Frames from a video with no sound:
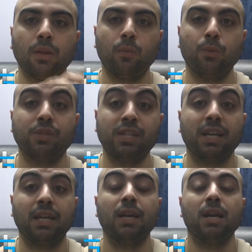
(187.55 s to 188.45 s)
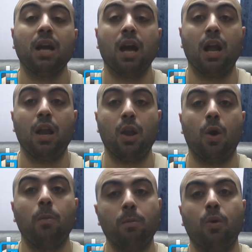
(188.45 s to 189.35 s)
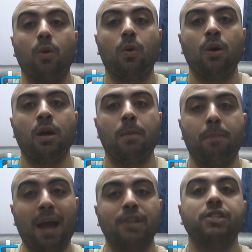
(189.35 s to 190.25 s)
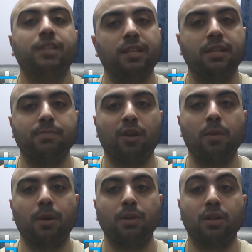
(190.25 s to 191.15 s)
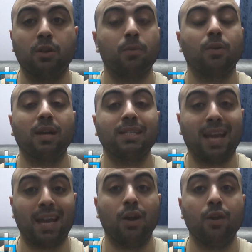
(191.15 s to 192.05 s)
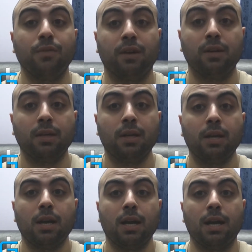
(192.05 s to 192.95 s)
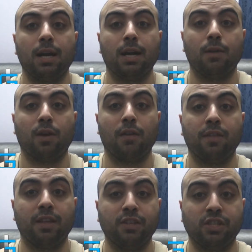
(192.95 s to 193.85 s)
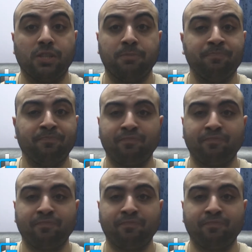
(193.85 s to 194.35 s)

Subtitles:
we'll see a lot more passion in these promos, a lot more guys getting over, rather than just